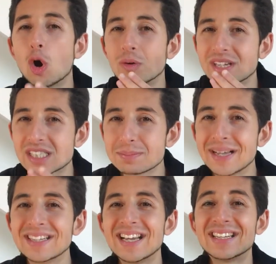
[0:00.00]
or
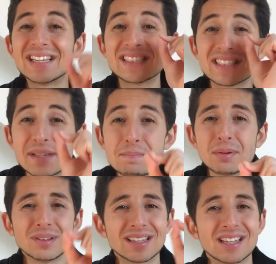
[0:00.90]
explain it in a
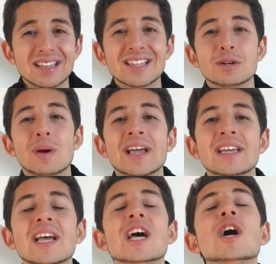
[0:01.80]
simple and clear
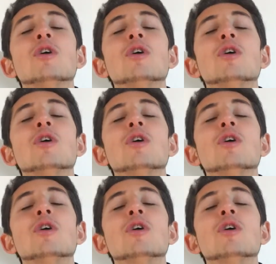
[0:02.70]
way